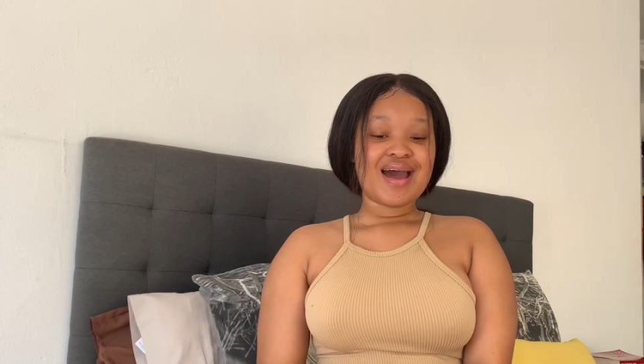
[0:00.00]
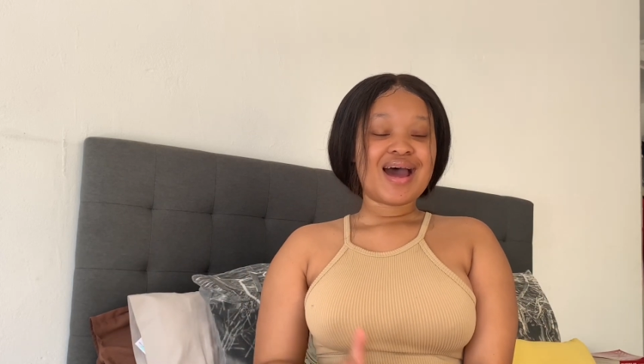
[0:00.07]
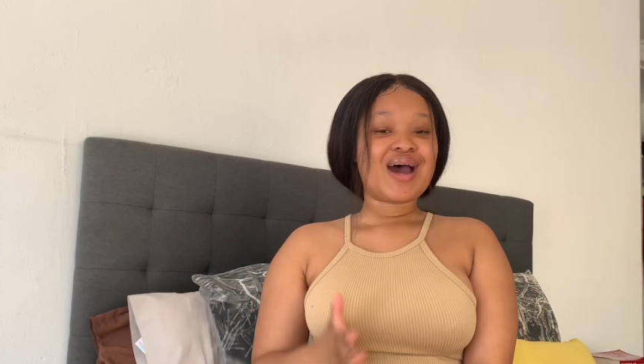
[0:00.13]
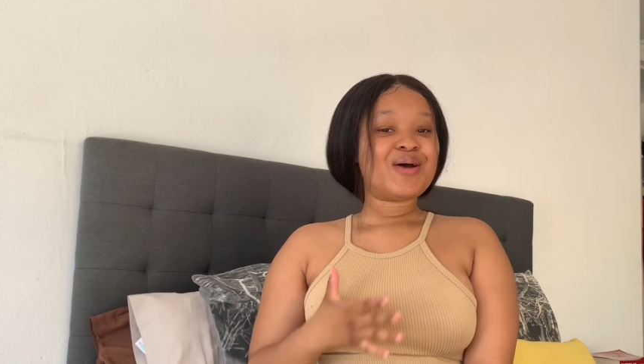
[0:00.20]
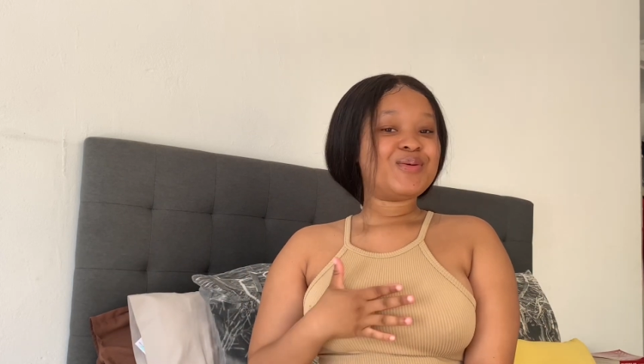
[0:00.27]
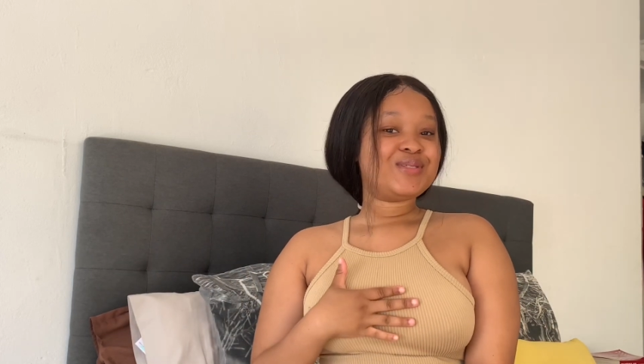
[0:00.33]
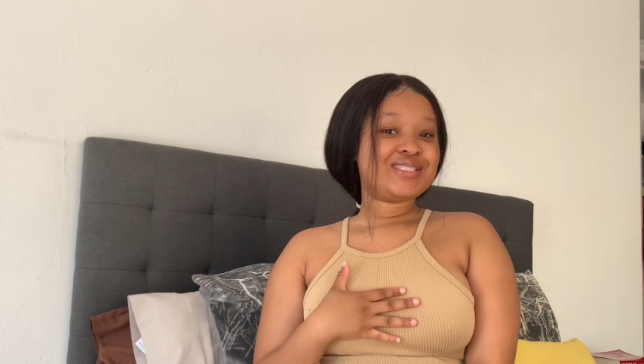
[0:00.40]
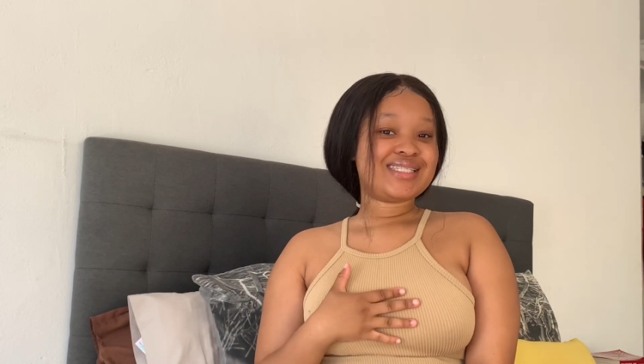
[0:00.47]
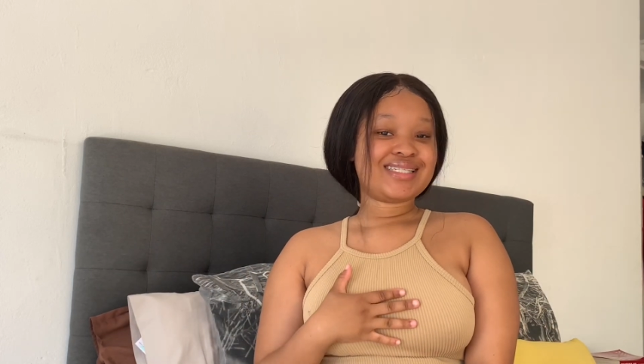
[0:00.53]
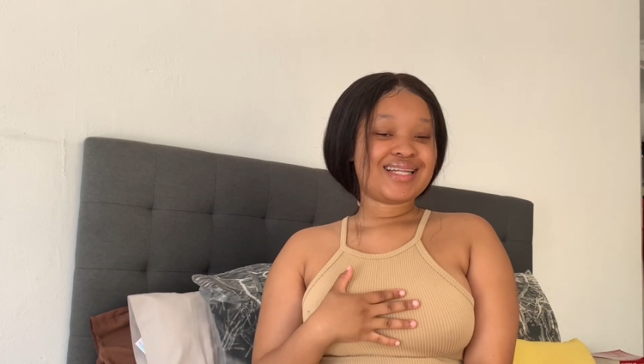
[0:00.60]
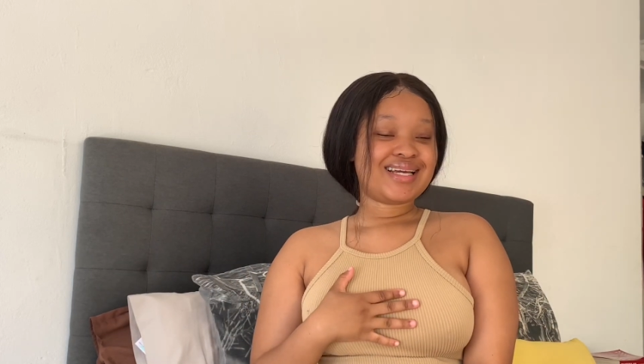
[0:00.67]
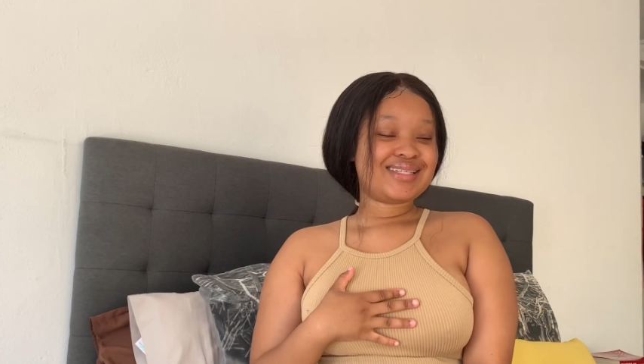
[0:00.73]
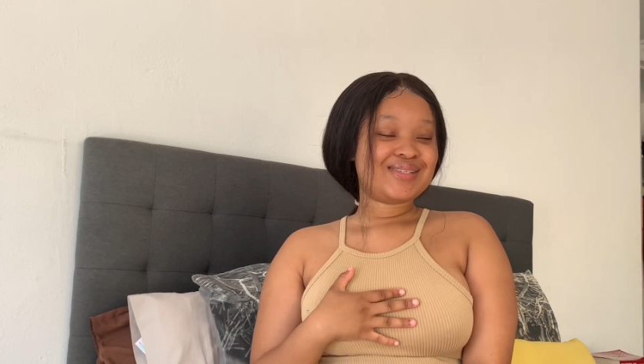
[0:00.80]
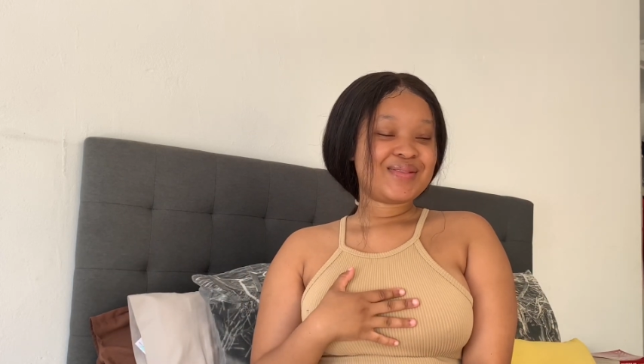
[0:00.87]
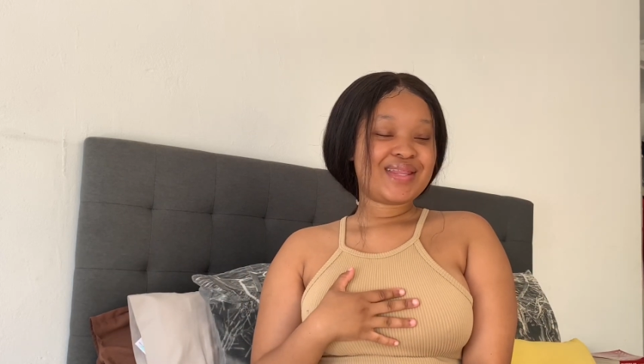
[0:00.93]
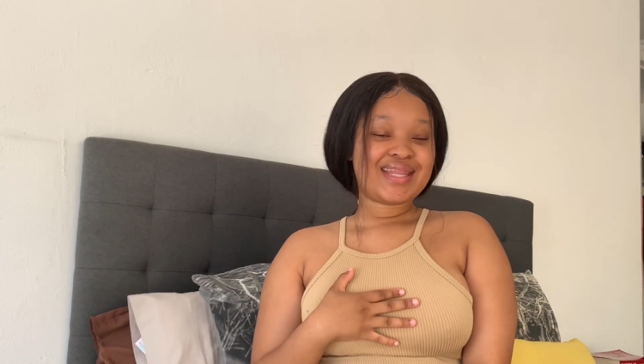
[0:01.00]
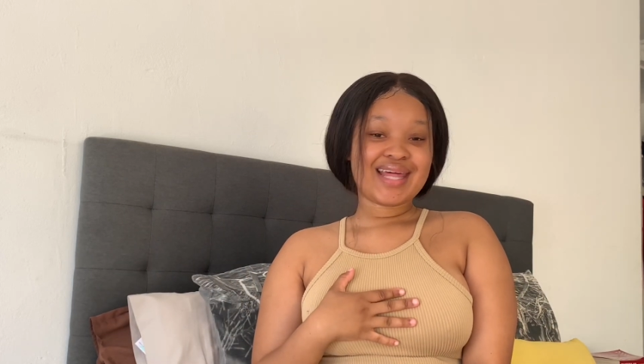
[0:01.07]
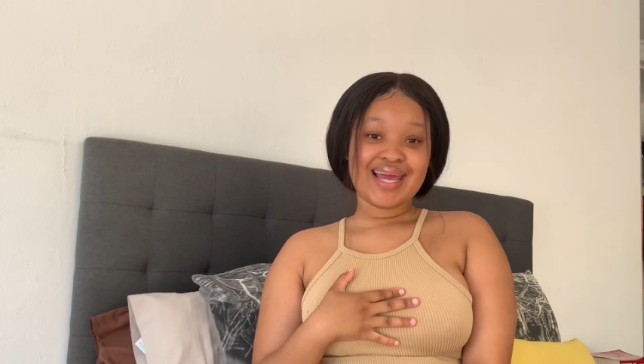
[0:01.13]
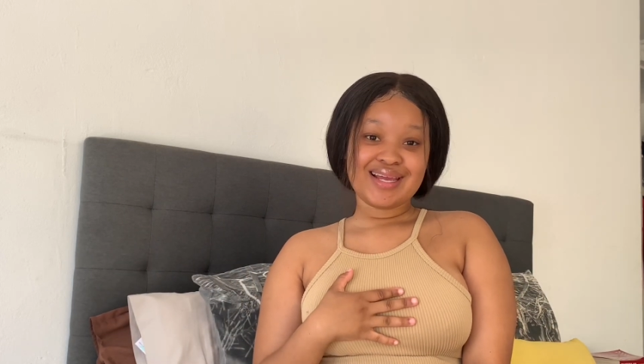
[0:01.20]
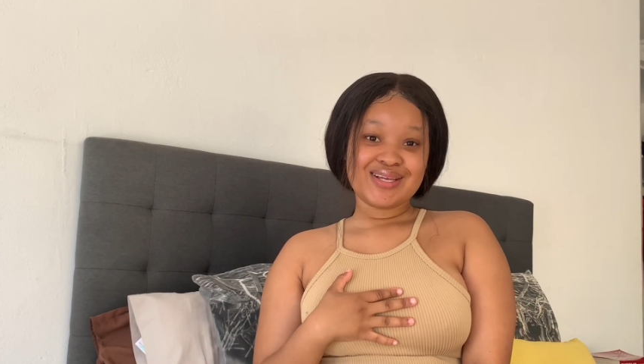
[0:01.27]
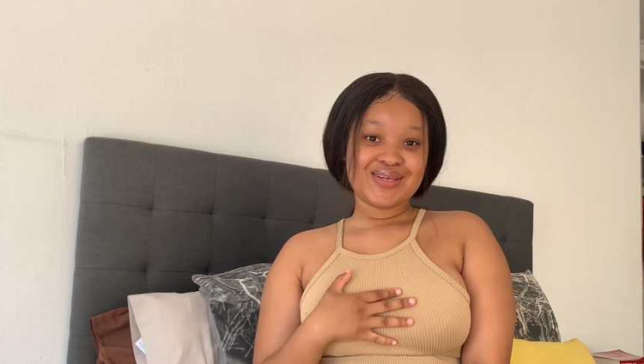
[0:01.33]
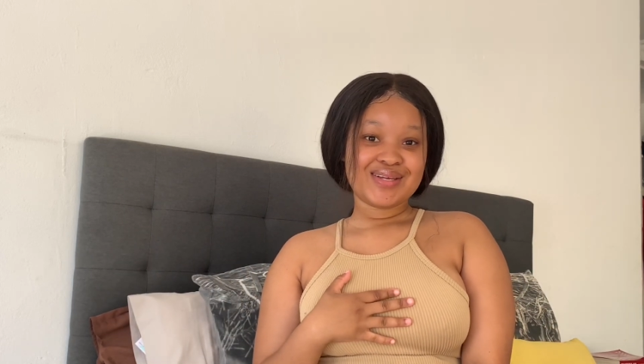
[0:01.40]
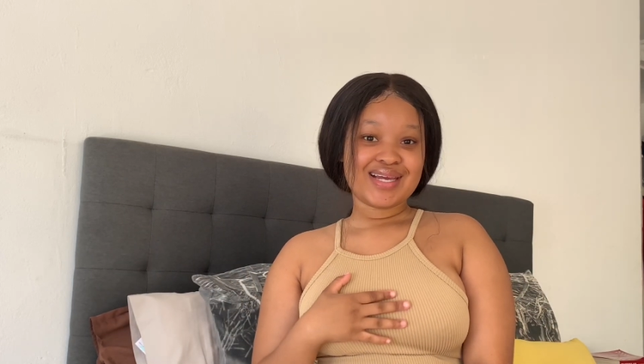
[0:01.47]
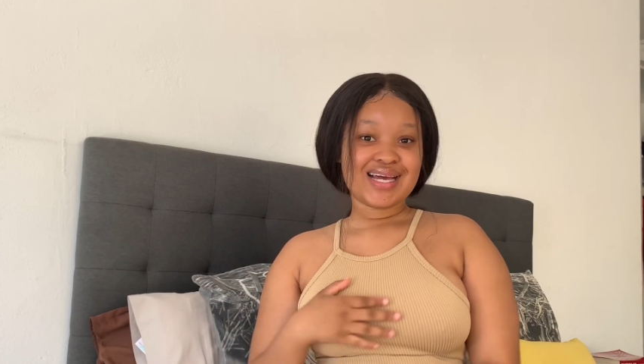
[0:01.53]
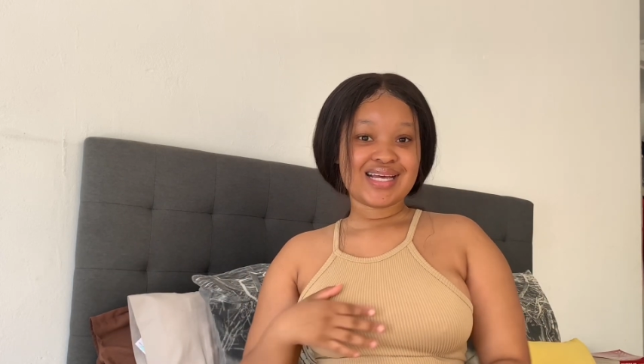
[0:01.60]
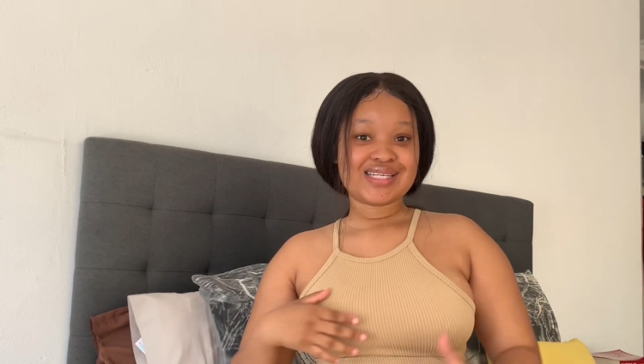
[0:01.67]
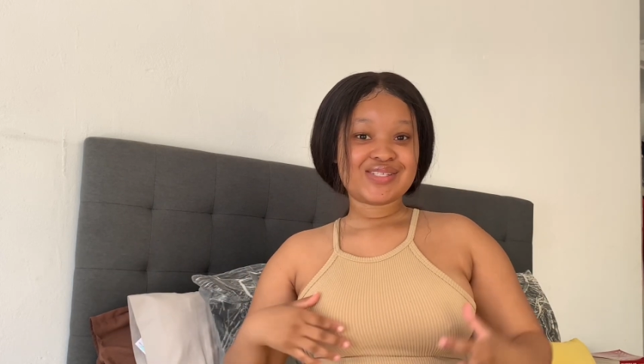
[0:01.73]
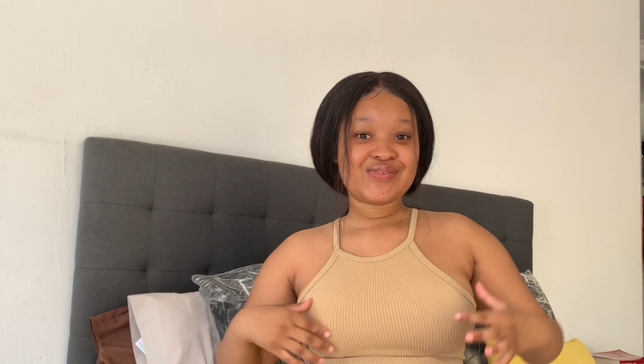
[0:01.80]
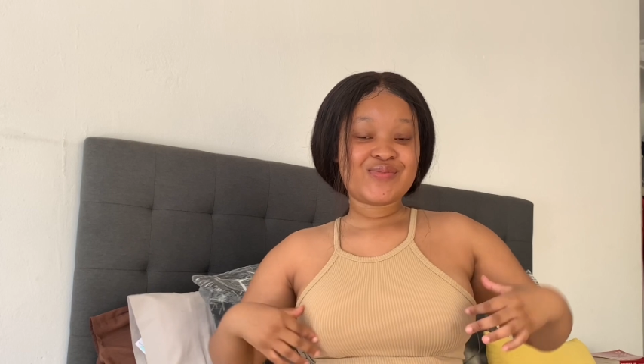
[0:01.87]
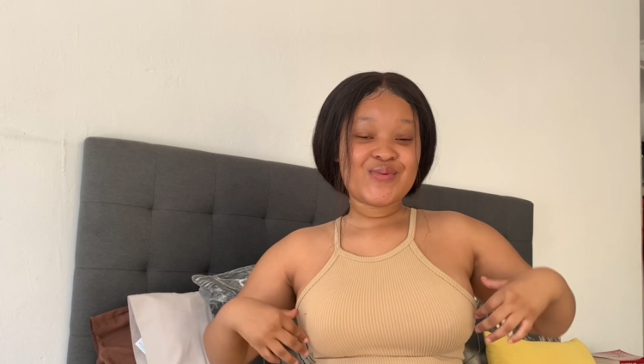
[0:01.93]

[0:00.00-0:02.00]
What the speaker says: I would just like to thank you guys